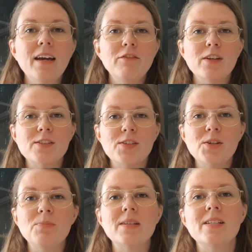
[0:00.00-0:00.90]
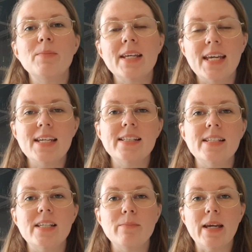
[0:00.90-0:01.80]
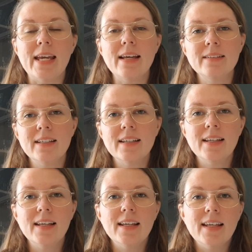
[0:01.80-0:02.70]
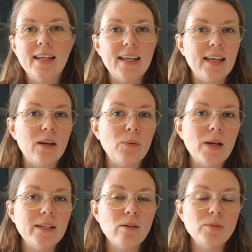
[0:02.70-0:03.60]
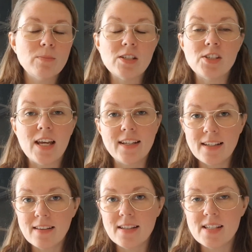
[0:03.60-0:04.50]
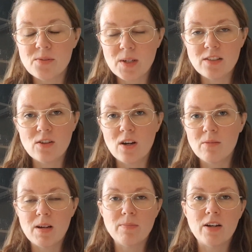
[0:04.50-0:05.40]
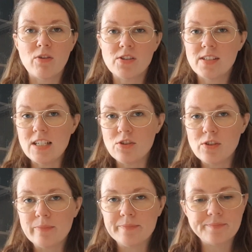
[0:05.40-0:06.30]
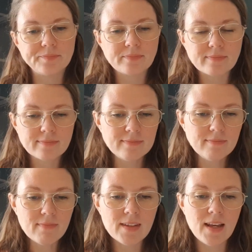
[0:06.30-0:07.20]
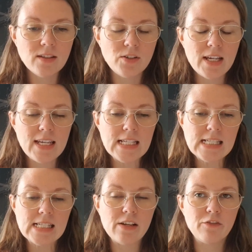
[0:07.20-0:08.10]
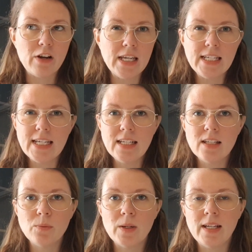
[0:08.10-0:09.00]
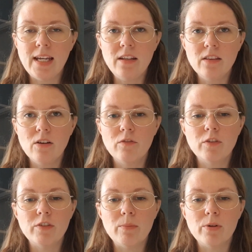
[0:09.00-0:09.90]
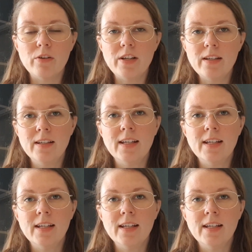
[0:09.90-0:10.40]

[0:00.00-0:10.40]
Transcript: Flosstube, it's Rebecca here, Stitching Becca. Welcome to my channel. This is where I talk about my cross stitch. Today is Friday, the 28th of February.